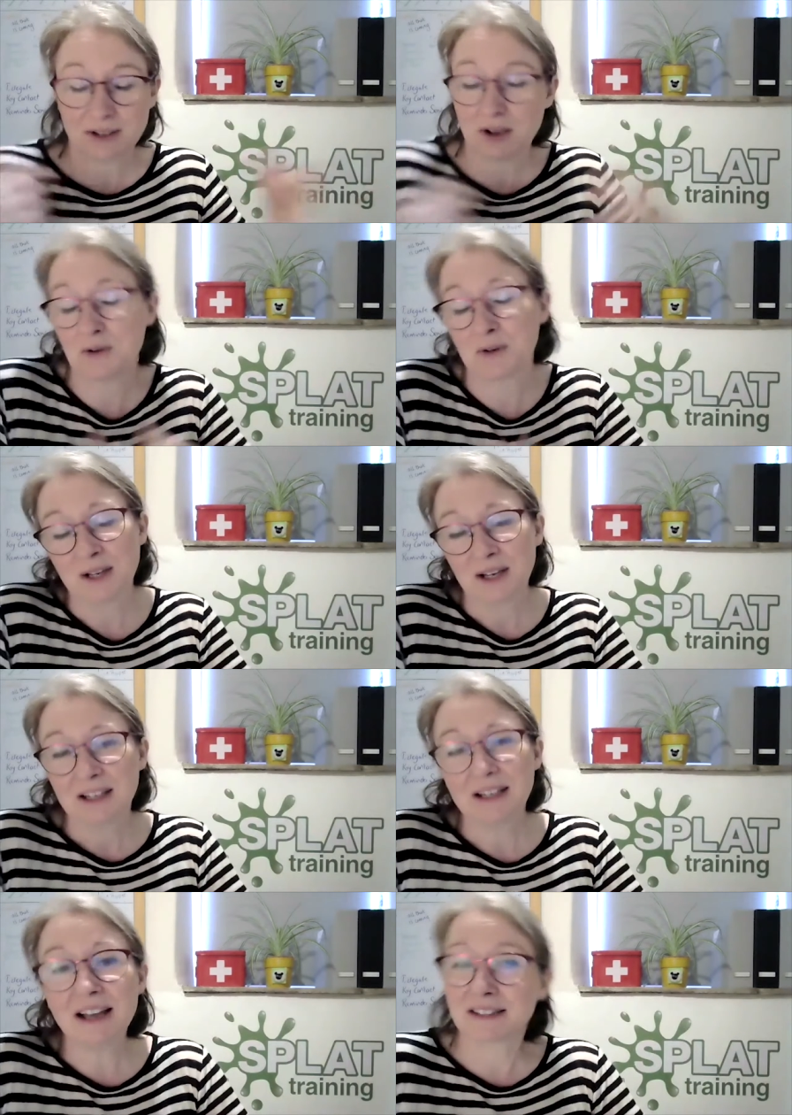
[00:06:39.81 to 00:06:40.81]
So
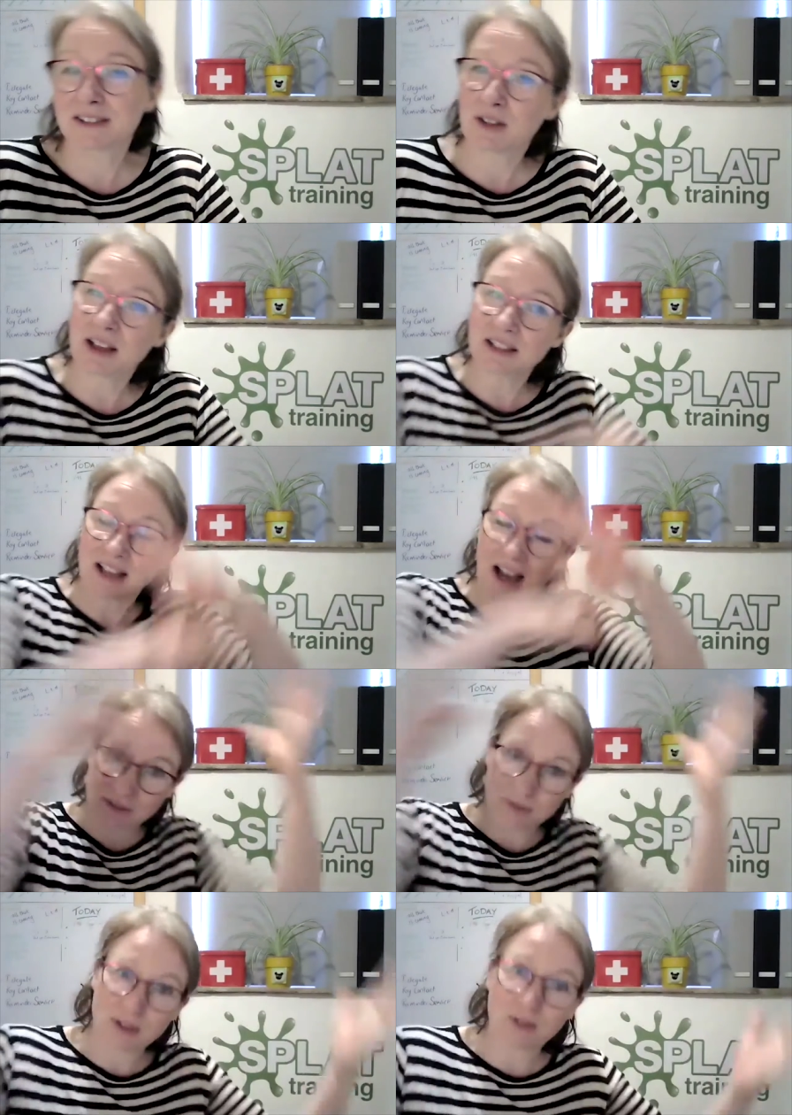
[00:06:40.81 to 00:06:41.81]
yes, so that's kind
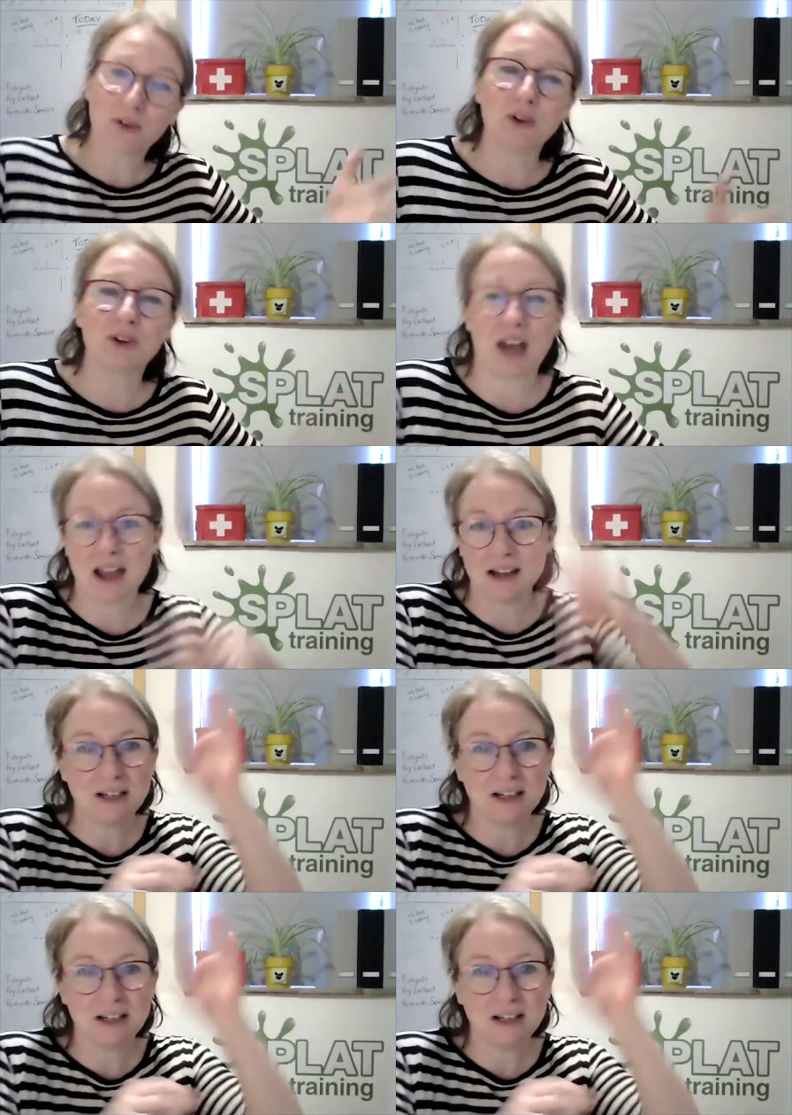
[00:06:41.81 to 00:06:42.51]
of the full day,